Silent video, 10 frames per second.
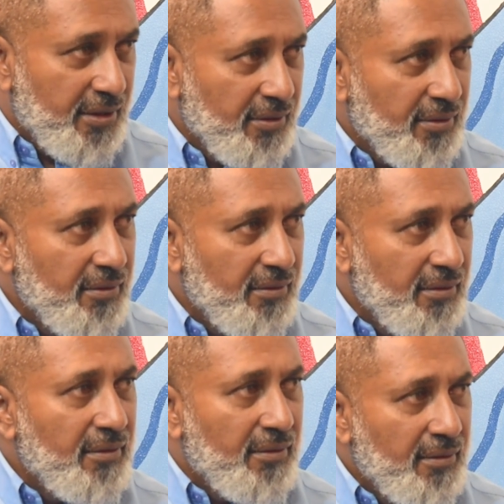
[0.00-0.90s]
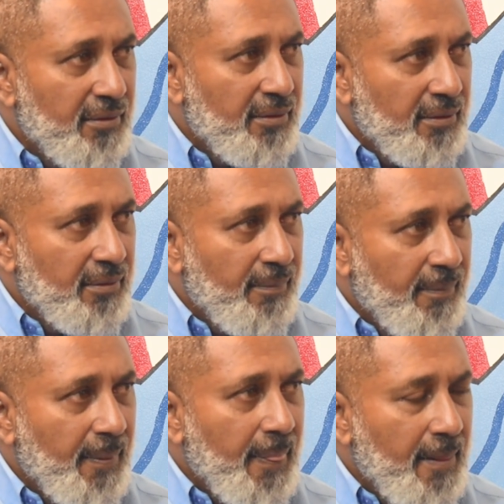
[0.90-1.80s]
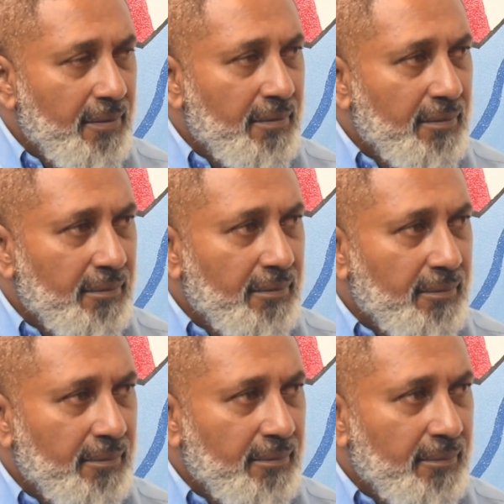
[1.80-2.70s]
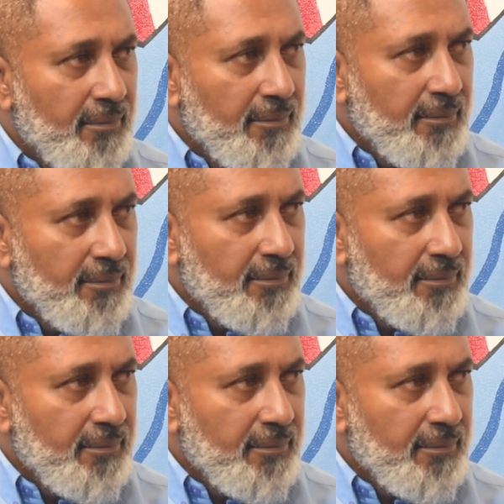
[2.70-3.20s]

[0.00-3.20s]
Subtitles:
Yes, Padma would be here. There's a